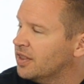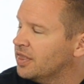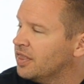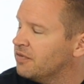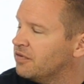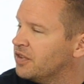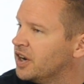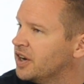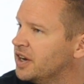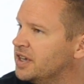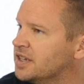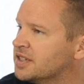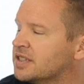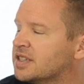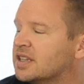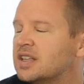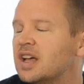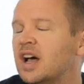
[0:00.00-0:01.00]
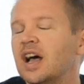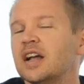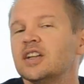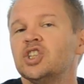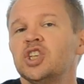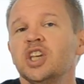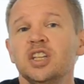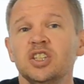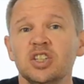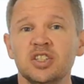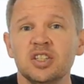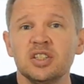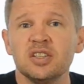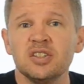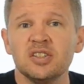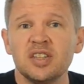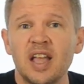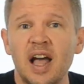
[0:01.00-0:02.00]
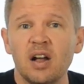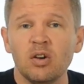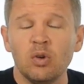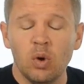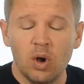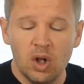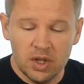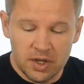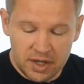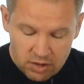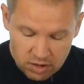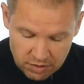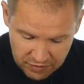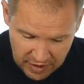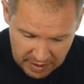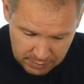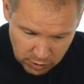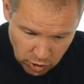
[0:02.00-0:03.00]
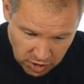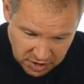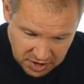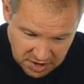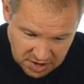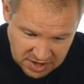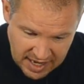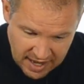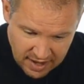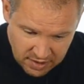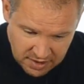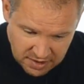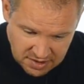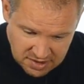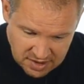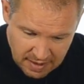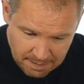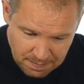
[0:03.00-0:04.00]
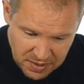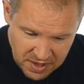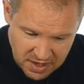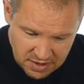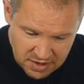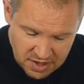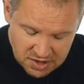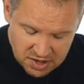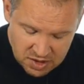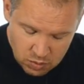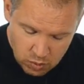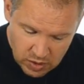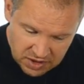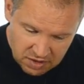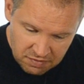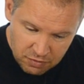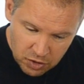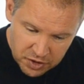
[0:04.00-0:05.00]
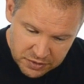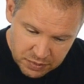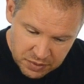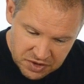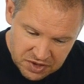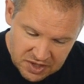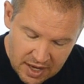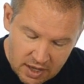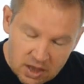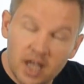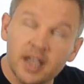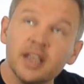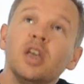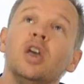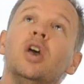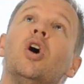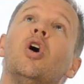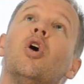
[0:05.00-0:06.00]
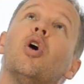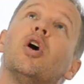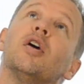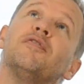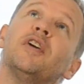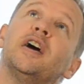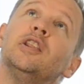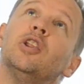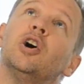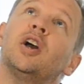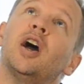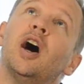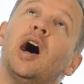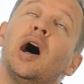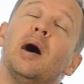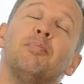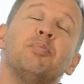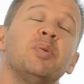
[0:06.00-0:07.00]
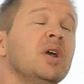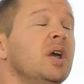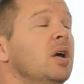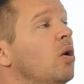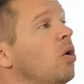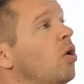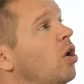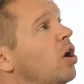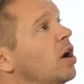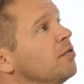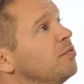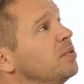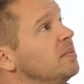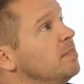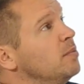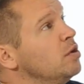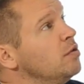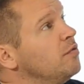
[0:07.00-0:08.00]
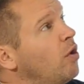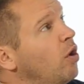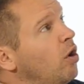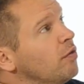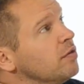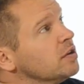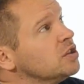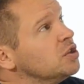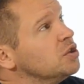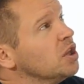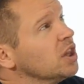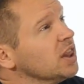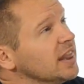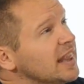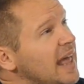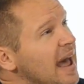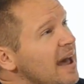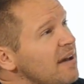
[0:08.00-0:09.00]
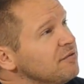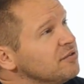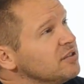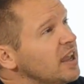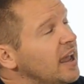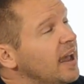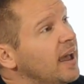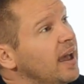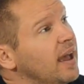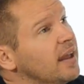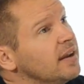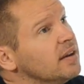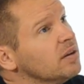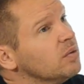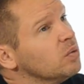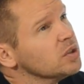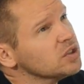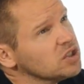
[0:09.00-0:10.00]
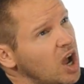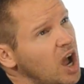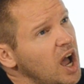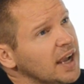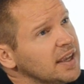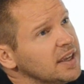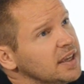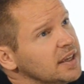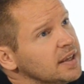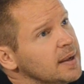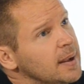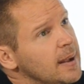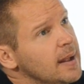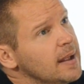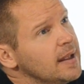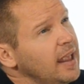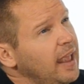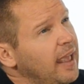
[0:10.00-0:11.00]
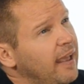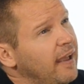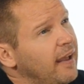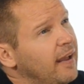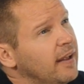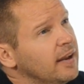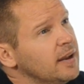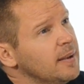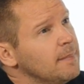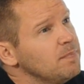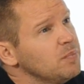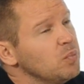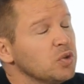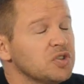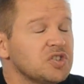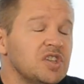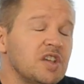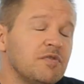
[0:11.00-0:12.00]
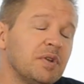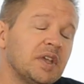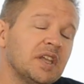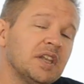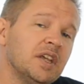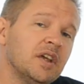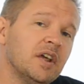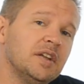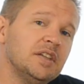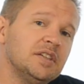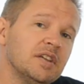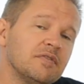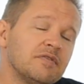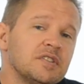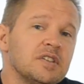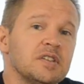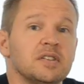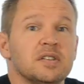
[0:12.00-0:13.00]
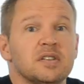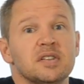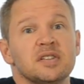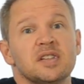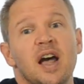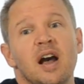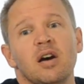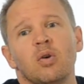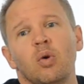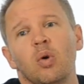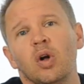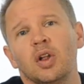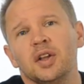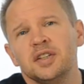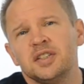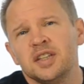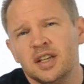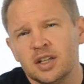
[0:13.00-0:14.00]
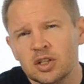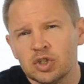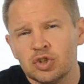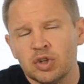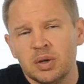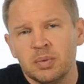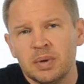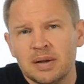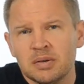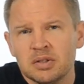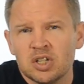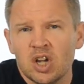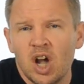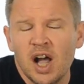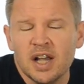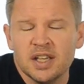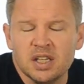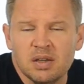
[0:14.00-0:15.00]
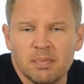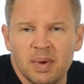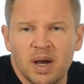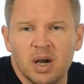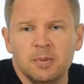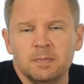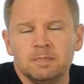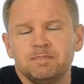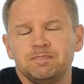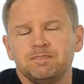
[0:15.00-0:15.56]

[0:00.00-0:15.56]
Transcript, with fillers: the various uh, changes in the sound quality, or if I'm looking down at something, this is what the voice would sound like, or if I look up, or if we move over to the left and we're talking, and we'll see if we can hear any differences in the sound quality to illustrate what I was talking about.